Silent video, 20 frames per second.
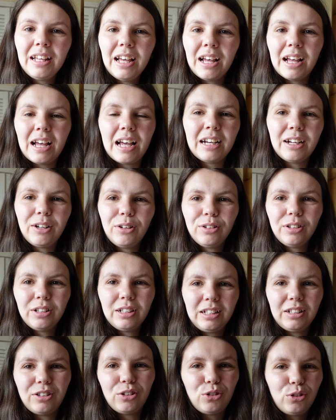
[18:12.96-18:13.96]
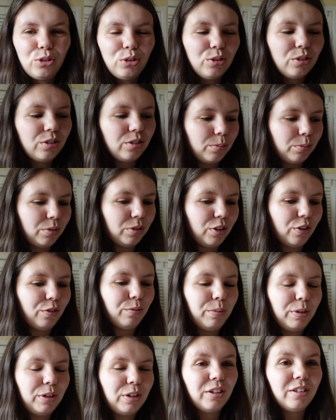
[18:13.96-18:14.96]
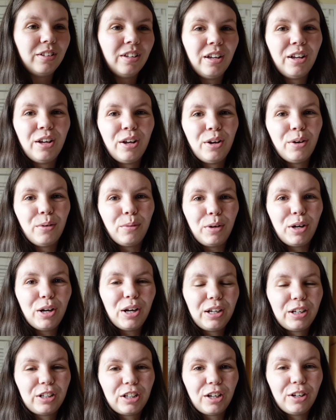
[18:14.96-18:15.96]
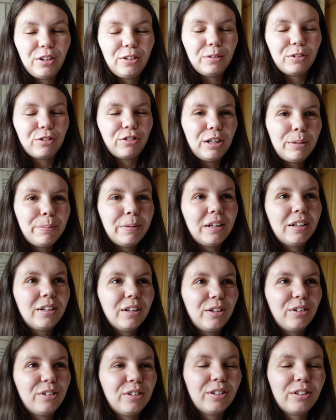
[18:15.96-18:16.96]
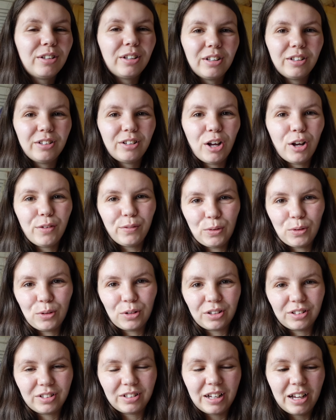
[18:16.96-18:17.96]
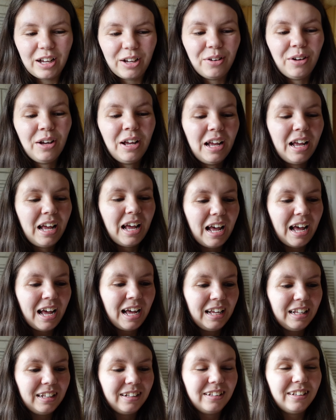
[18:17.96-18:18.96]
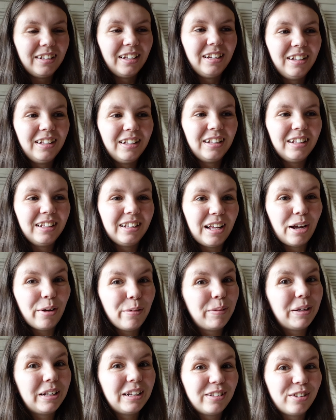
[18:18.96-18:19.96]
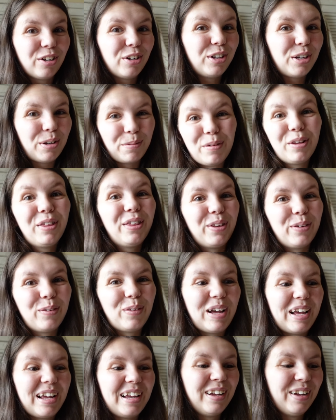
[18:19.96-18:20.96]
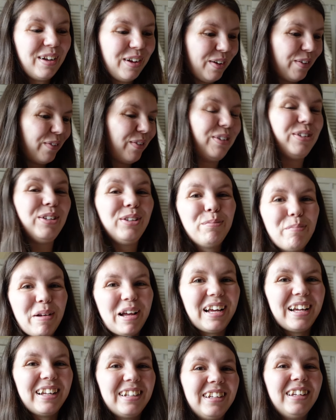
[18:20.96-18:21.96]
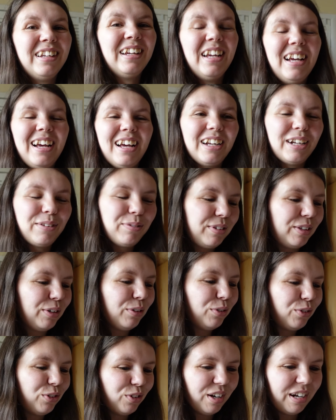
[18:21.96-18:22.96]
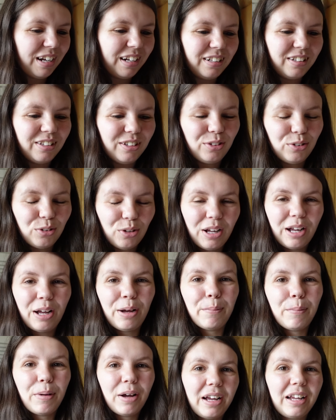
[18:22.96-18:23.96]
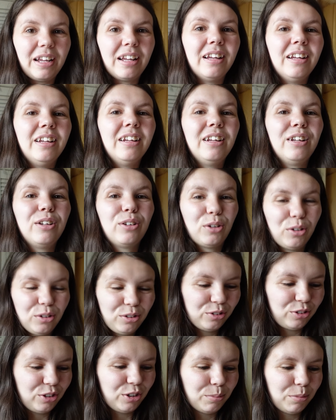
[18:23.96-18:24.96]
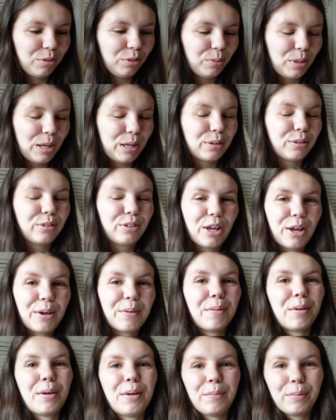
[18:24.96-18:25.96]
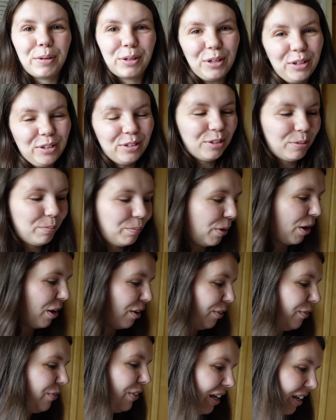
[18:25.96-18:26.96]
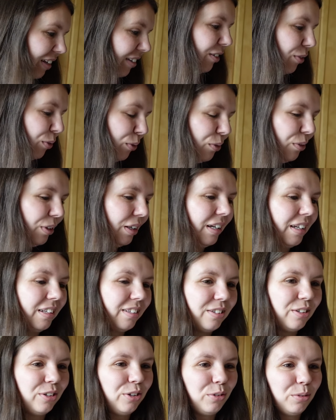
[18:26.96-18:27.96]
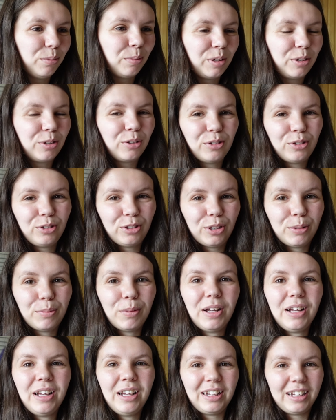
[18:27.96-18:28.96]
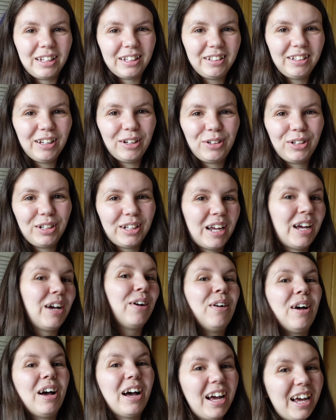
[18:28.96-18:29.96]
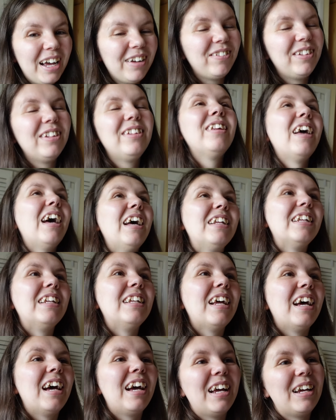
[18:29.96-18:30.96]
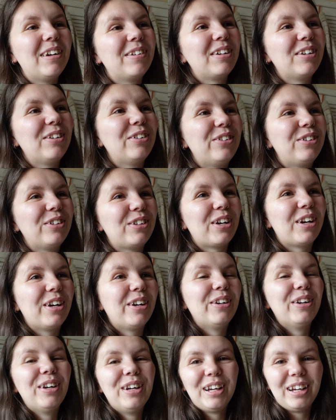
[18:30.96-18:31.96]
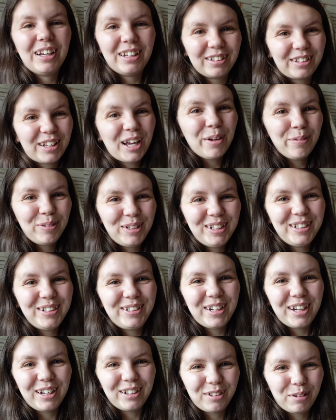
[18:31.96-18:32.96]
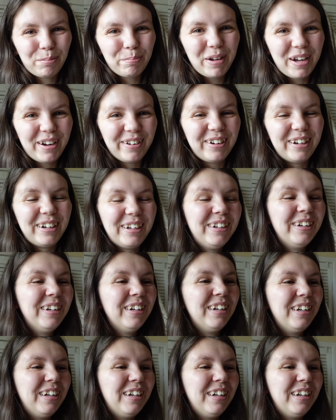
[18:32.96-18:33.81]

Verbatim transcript: yeah, and I also need to choose some stuff because we are cl- creeping closer to the start of August now, and that'll mean it's only a month away, which is mad. And I'm still trying to sort out my costume as well. So because some part of this haul is to do with my costume, I'm going to tell you now, I have decided I am going to go as Captain Jack Sparrow